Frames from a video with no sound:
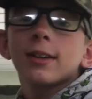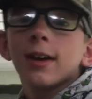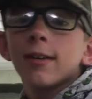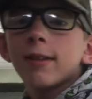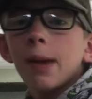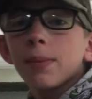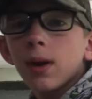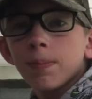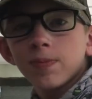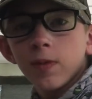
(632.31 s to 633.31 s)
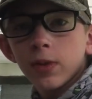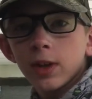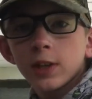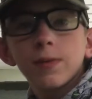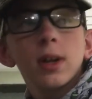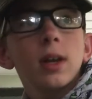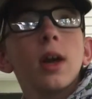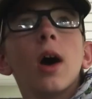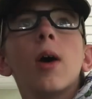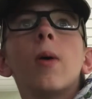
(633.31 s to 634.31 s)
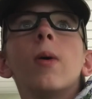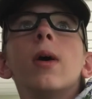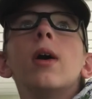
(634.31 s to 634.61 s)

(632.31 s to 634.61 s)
gonna wrap it up for this video,